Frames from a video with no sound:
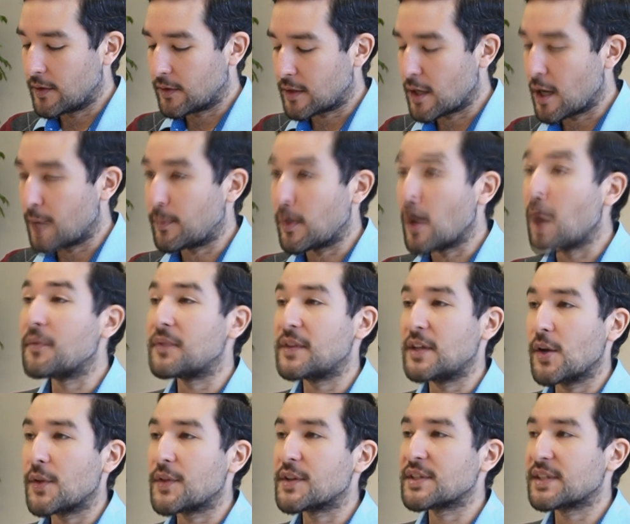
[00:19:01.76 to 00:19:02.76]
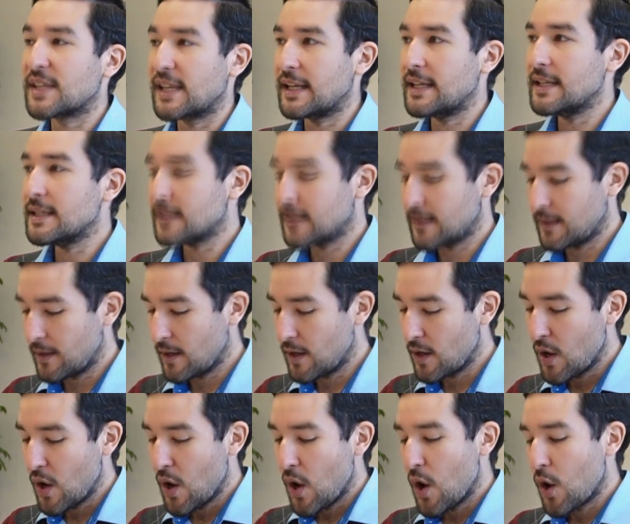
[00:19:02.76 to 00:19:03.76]
on top of the other cities,
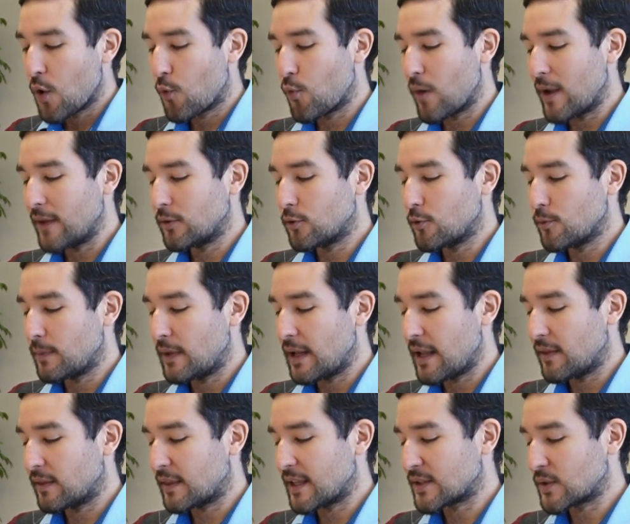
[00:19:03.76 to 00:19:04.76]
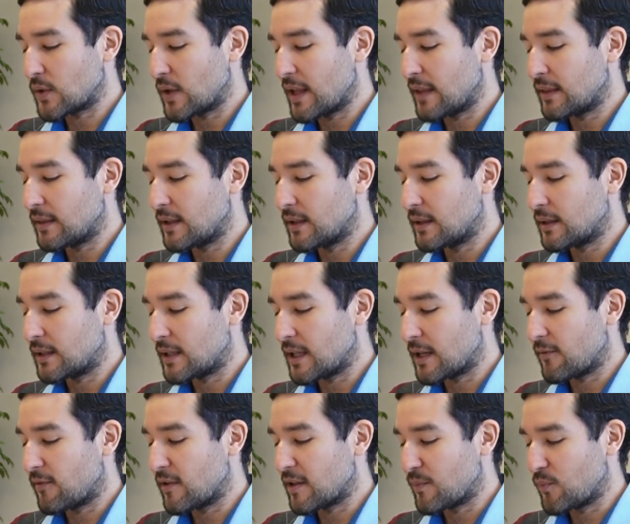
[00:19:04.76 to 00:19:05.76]
quantum lenta solenti
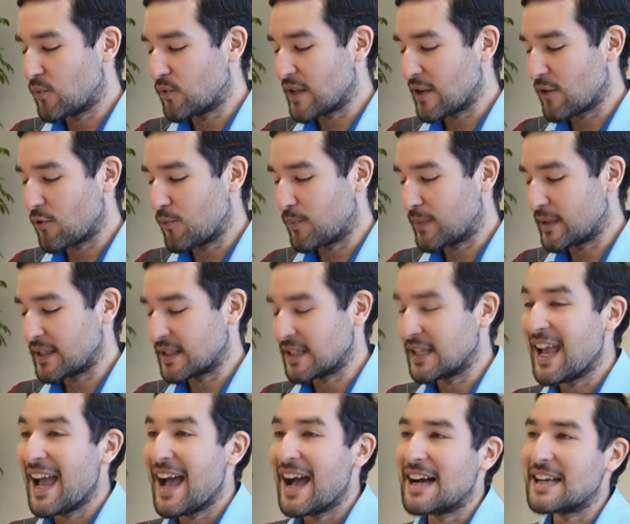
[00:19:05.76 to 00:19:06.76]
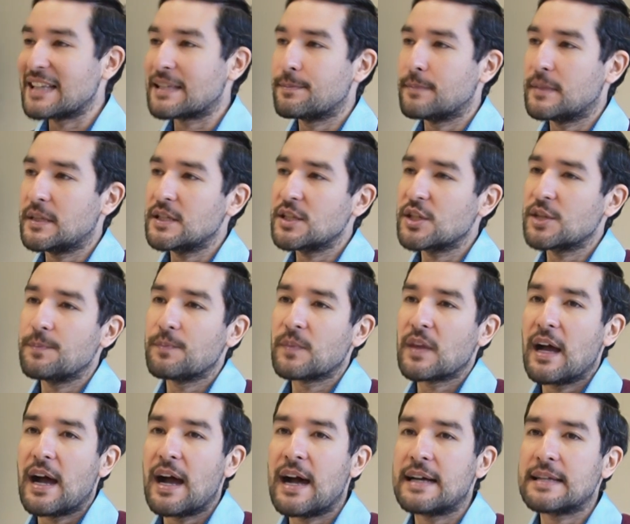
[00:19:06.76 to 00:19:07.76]
intervirbuna cupresi, as much
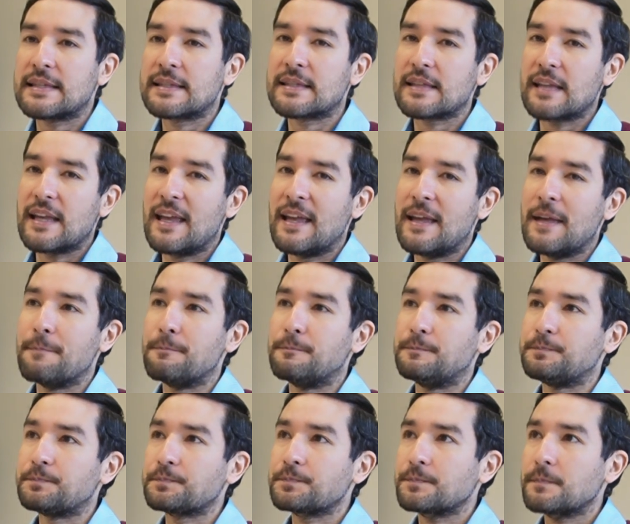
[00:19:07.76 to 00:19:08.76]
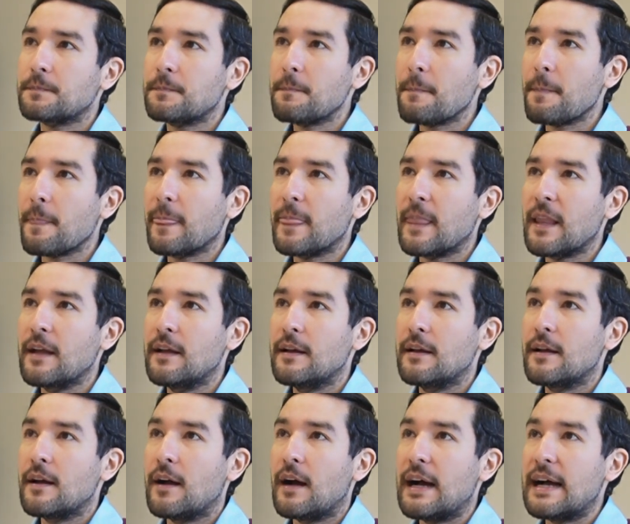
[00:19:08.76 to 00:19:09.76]
as um,
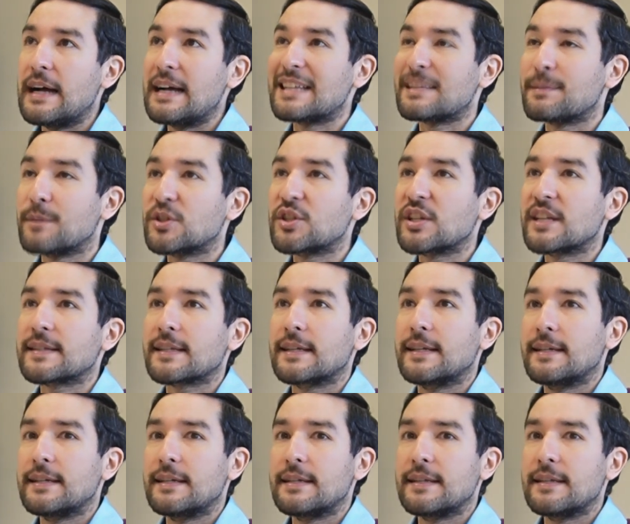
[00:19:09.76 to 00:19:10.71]
as much as uh,